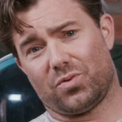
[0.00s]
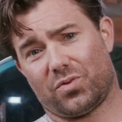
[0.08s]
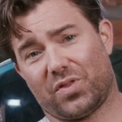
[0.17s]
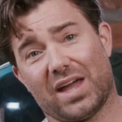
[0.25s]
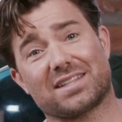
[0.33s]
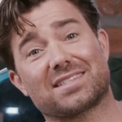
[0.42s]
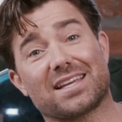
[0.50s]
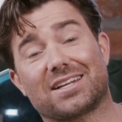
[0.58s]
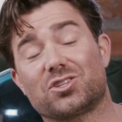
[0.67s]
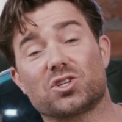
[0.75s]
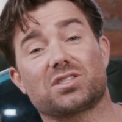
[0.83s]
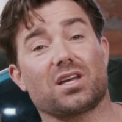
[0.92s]
that's like
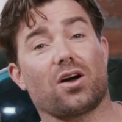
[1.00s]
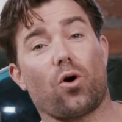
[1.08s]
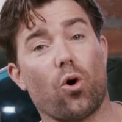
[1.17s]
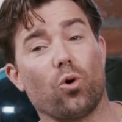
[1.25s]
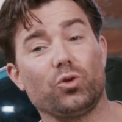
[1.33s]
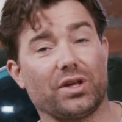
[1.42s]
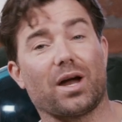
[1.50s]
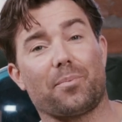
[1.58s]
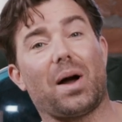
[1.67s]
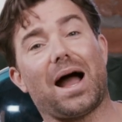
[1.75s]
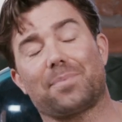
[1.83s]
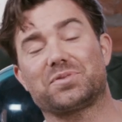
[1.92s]
just a holding a
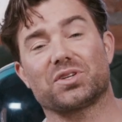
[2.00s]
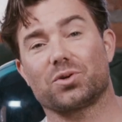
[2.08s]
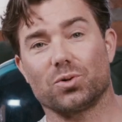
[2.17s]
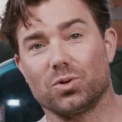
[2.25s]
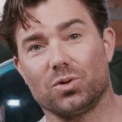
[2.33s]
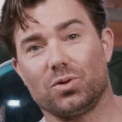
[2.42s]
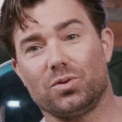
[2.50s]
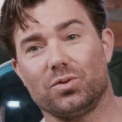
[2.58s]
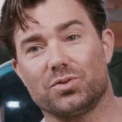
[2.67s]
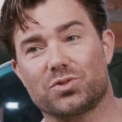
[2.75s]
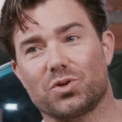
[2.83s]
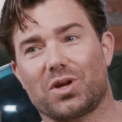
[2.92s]
popsicle.
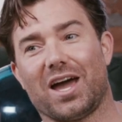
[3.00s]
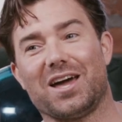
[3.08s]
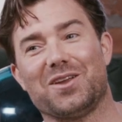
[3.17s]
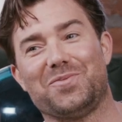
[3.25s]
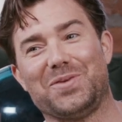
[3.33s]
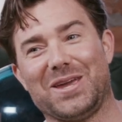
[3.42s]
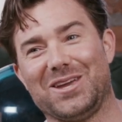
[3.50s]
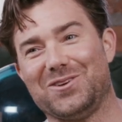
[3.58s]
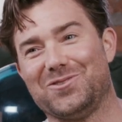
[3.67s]
So you gotta be